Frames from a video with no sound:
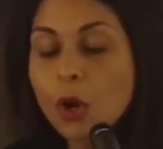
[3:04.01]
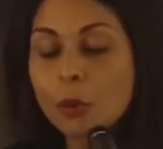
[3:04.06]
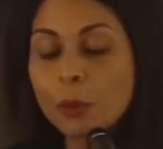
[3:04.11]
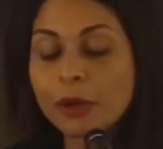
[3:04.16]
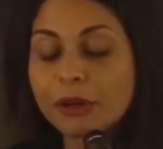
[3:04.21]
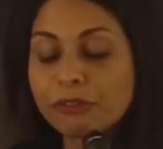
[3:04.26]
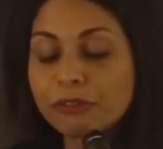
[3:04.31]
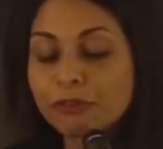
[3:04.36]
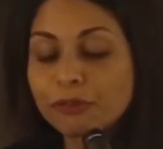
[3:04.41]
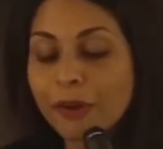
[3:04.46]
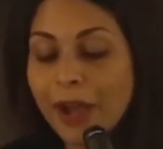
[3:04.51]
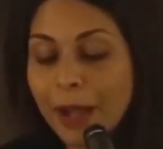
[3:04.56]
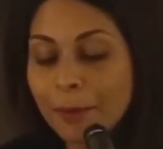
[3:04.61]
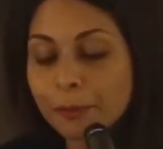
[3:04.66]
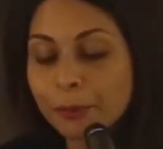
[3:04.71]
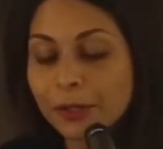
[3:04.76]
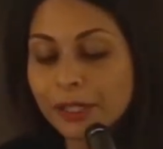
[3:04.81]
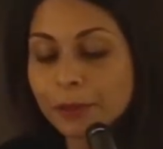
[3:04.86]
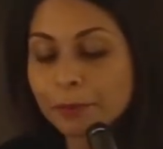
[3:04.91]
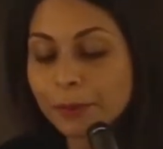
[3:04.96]
where
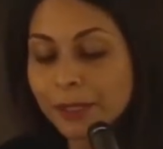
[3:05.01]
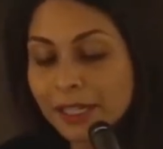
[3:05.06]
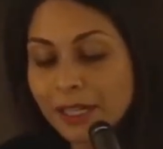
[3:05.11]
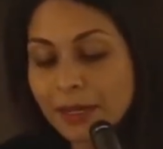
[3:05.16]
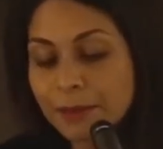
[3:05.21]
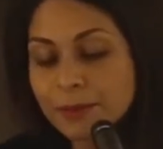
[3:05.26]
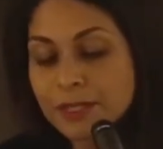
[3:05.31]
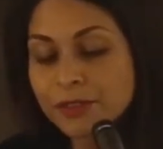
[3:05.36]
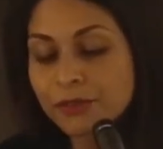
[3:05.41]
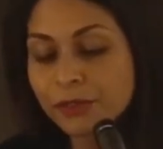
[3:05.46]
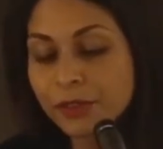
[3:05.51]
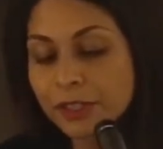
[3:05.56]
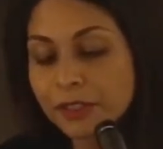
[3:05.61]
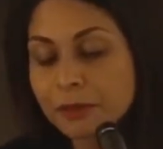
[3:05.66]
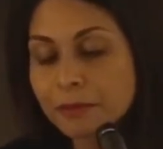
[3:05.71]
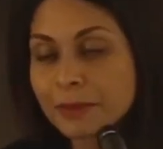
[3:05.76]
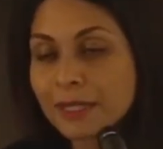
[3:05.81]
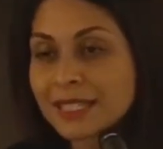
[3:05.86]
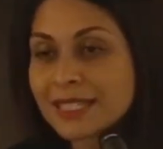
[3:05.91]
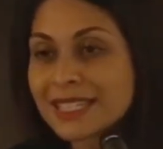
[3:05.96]
fabric becomes
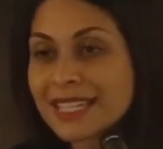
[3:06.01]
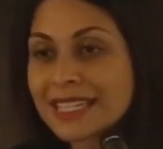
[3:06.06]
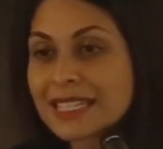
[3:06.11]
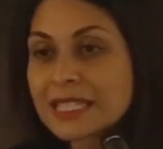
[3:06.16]
filament